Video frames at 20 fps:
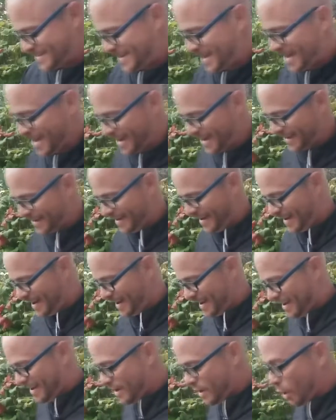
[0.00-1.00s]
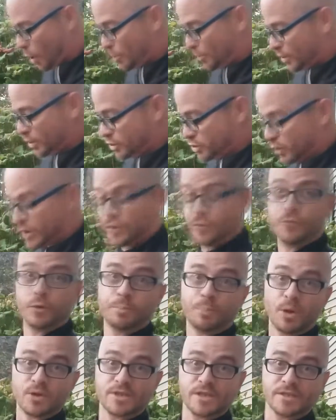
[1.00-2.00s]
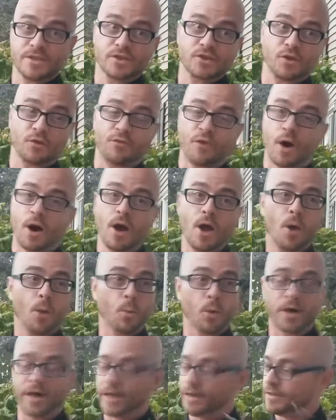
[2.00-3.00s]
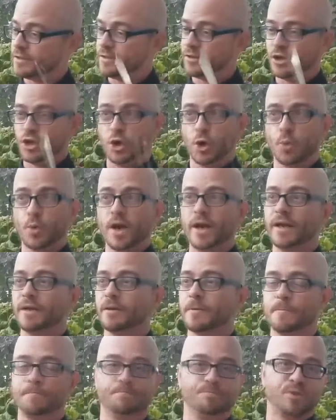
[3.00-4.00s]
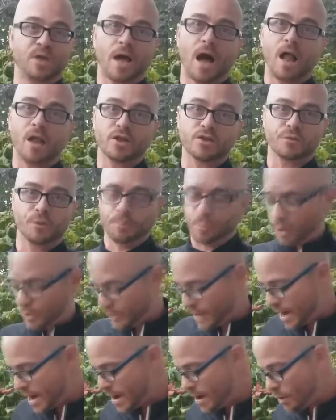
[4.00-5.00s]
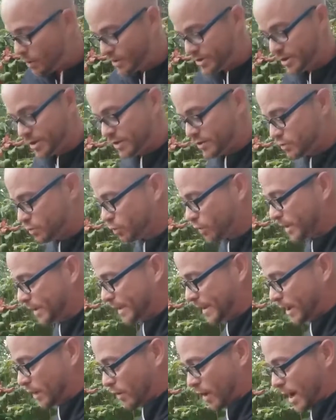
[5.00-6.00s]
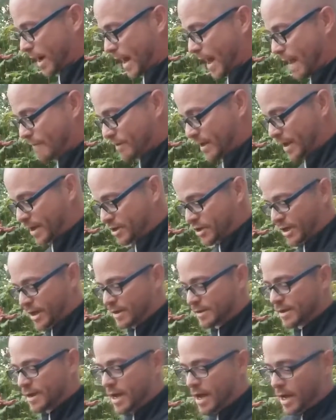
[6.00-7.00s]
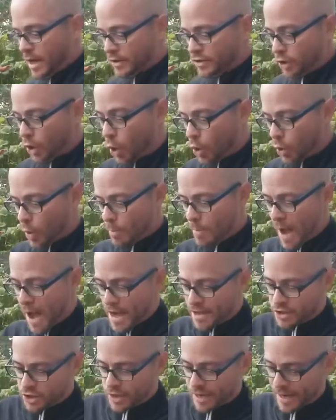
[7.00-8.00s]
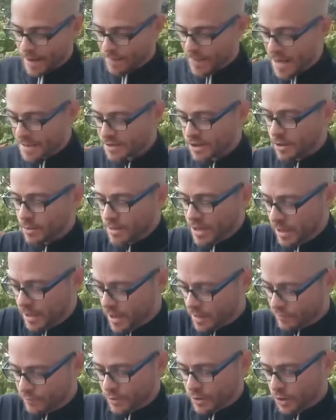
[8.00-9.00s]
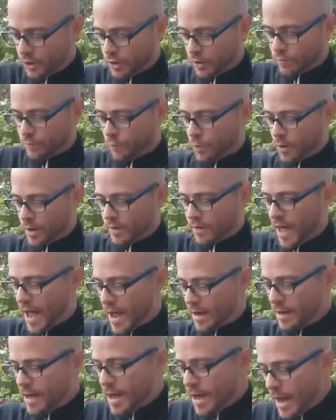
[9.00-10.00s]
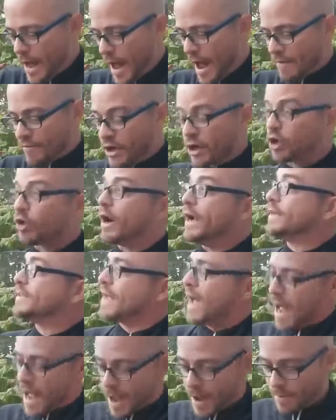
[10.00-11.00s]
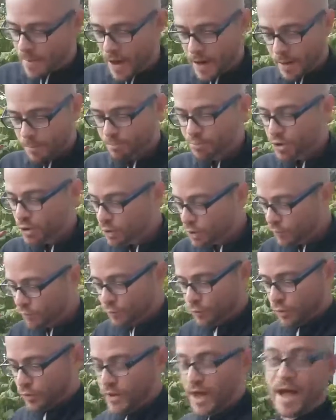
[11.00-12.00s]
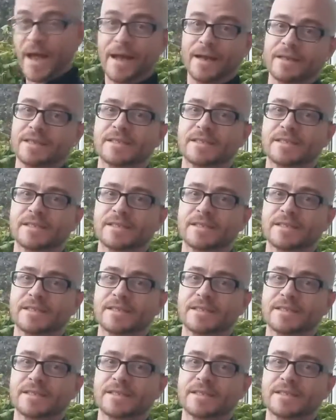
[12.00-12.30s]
And hope you're enjoying the football season so far. We're getting, right into college football now, which is really great. I haven't had a chance to go to a Badger game. That's going to be a lot of fun. Looking forward to that. Having a great time on a beautiful night.